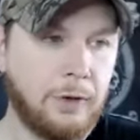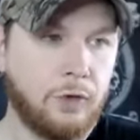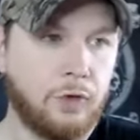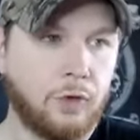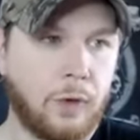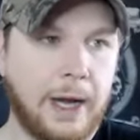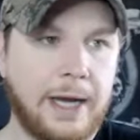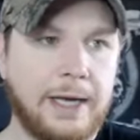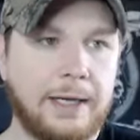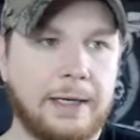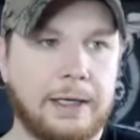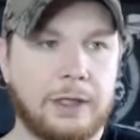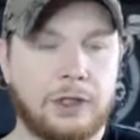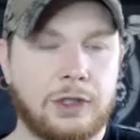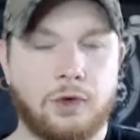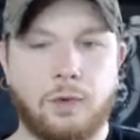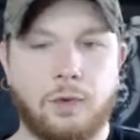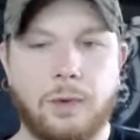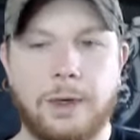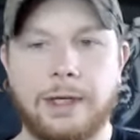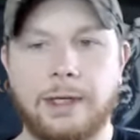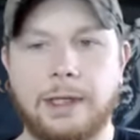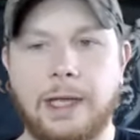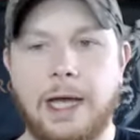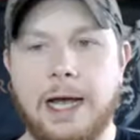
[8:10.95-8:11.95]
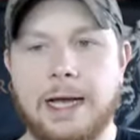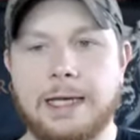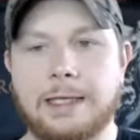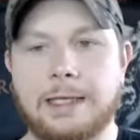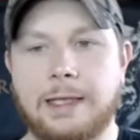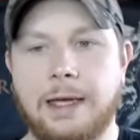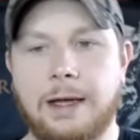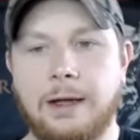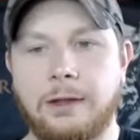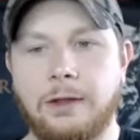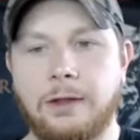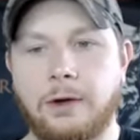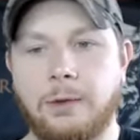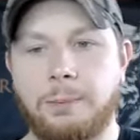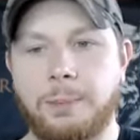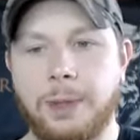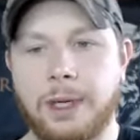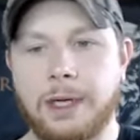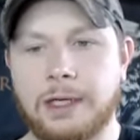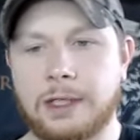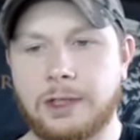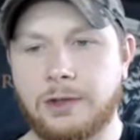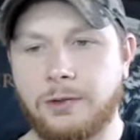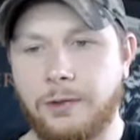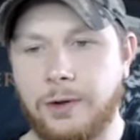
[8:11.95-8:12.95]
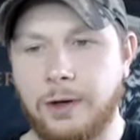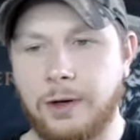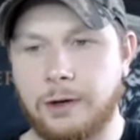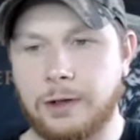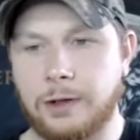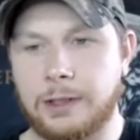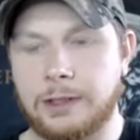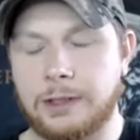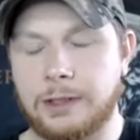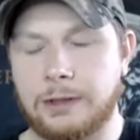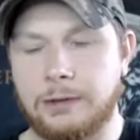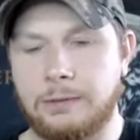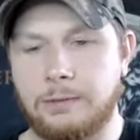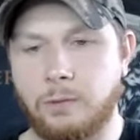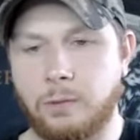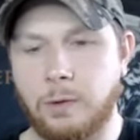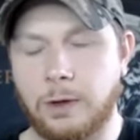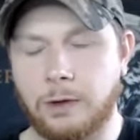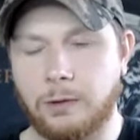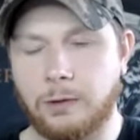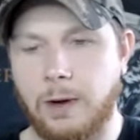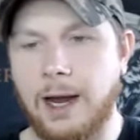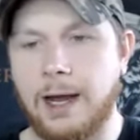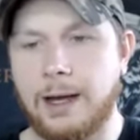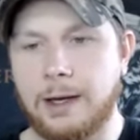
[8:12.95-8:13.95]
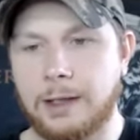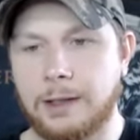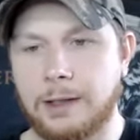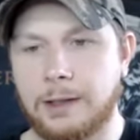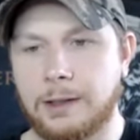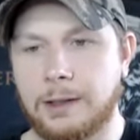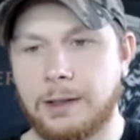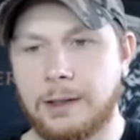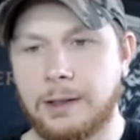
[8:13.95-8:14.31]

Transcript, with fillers: greatness realize that their biggest fear is regret.